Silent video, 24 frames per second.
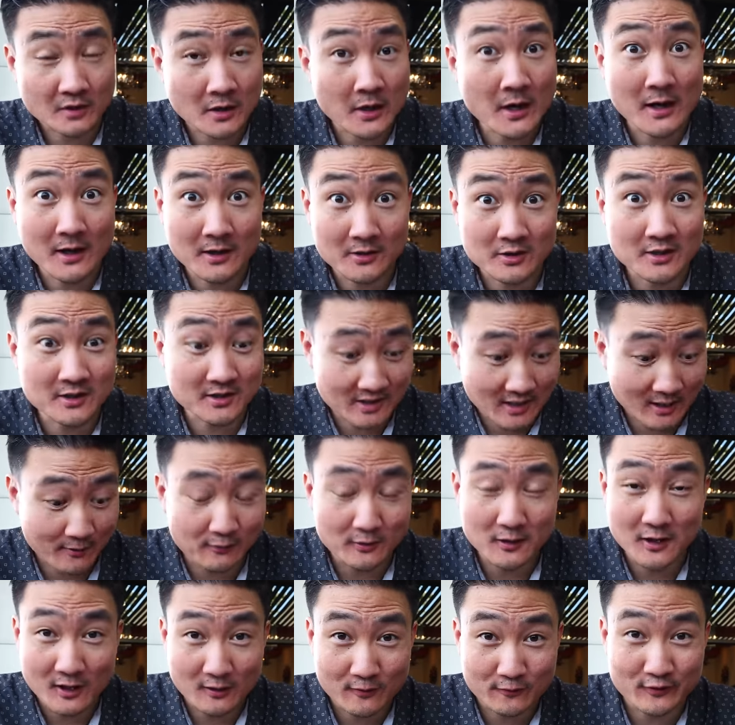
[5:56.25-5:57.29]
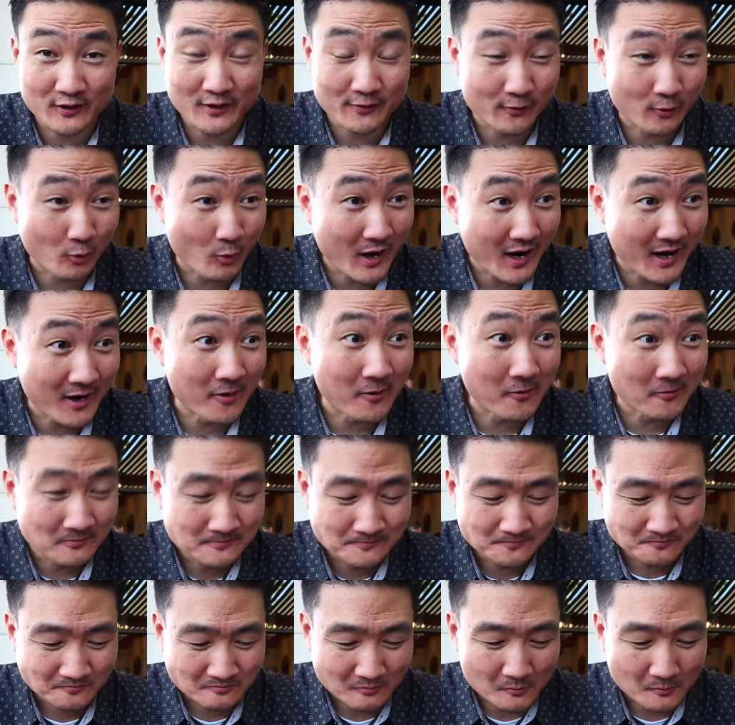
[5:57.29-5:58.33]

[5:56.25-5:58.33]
Yeah, it does have a lot of flavor. Wow.